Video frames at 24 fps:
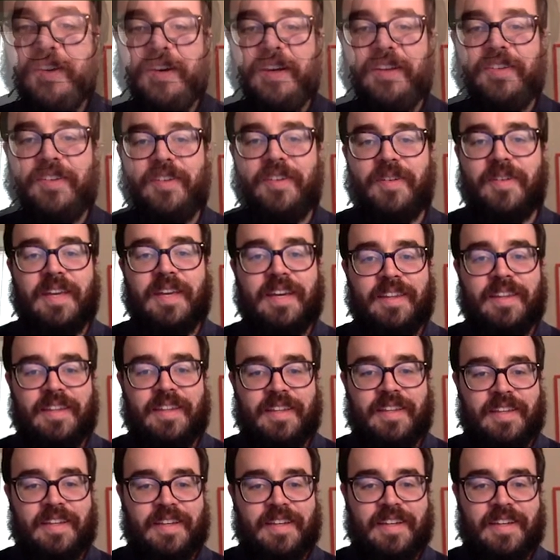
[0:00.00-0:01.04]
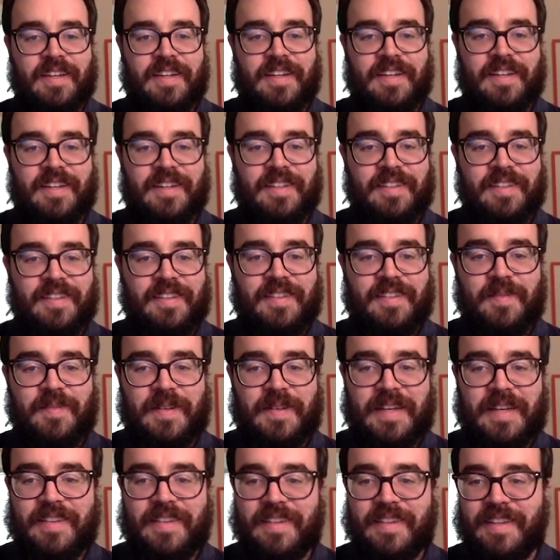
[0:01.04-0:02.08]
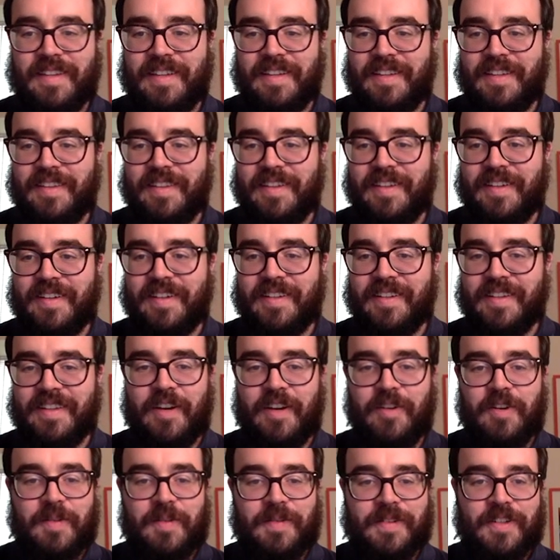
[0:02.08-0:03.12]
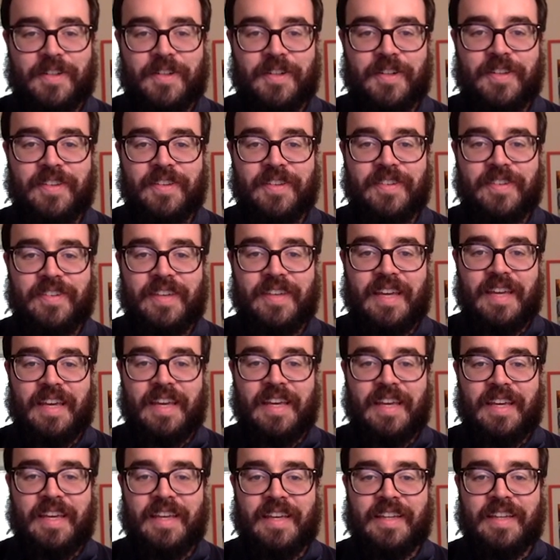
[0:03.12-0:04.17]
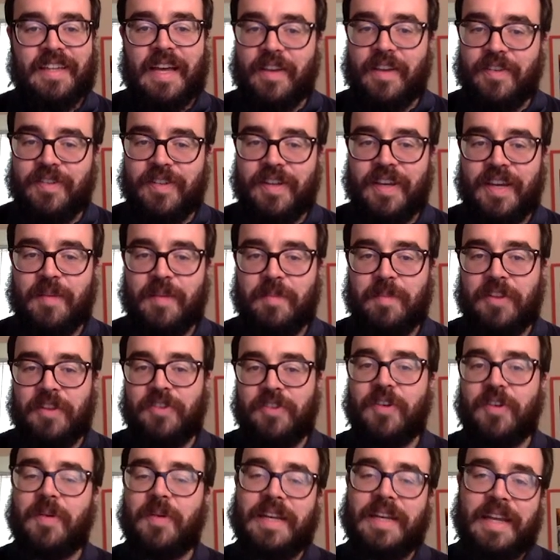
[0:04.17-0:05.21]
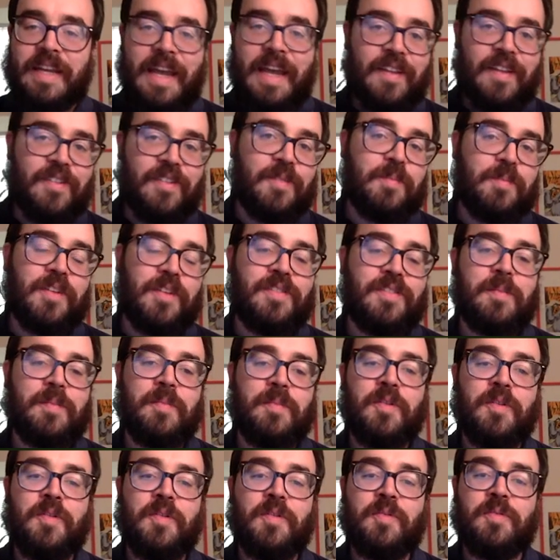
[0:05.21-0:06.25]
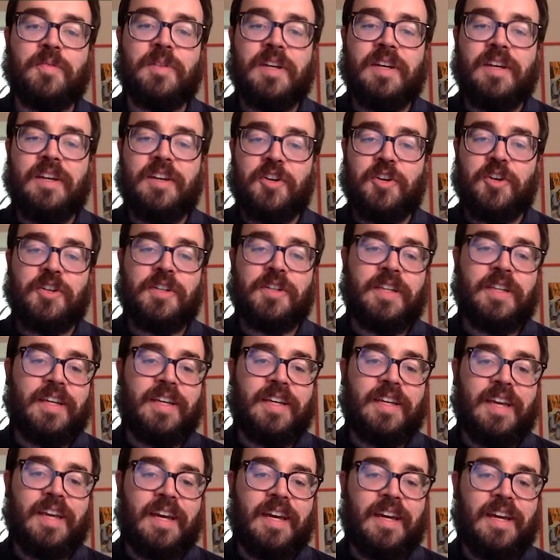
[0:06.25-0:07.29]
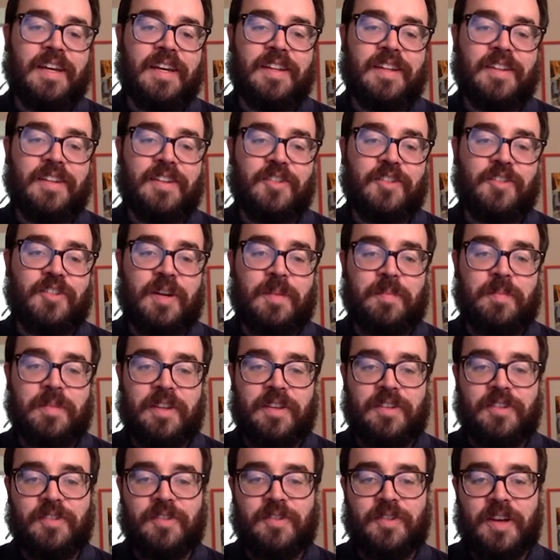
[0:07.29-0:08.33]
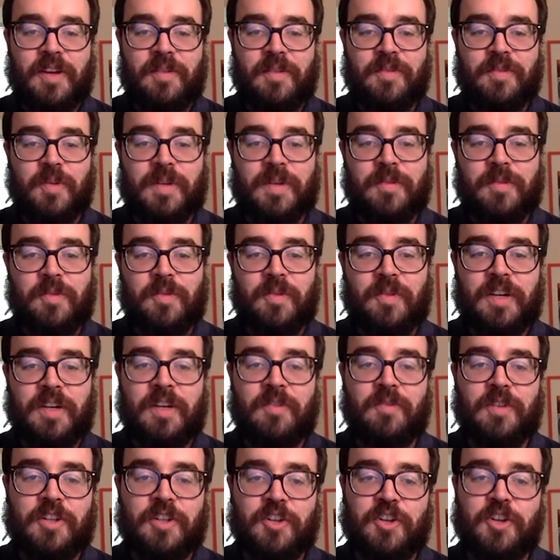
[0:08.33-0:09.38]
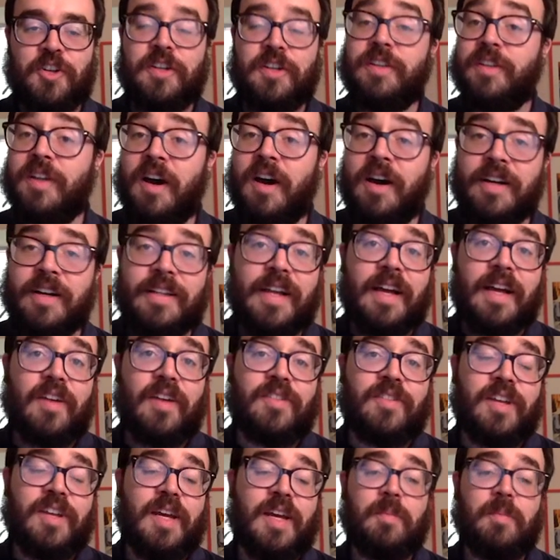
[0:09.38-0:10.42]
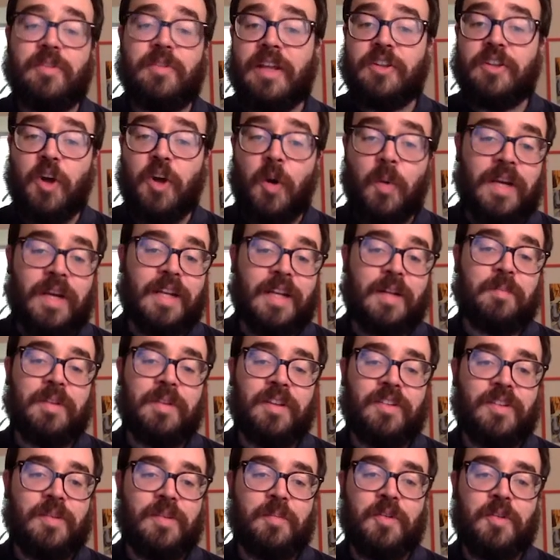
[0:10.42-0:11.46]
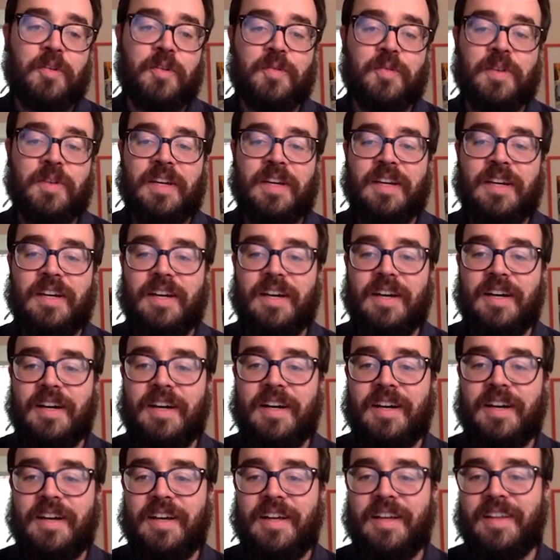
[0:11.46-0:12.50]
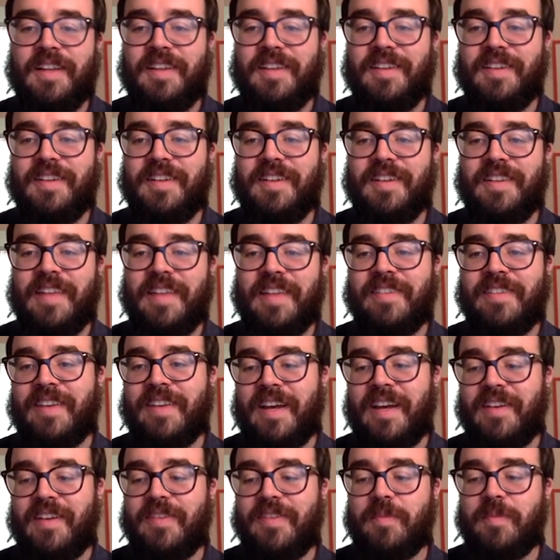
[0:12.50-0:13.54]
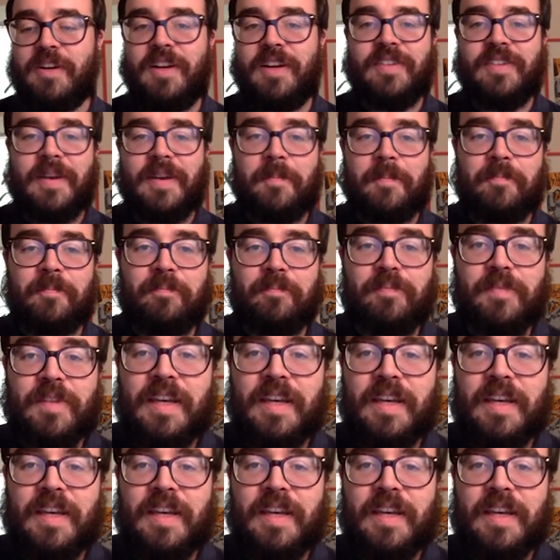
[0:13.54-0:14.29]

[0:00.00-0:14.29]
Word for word: All right, so yeah, the uh, we had the, the Larry returns a class type, and so it gets implicit move. Curly and Shemp, these F2 and F3 return non-class types. They don't get implicit move. Uh, that's kind of surprising.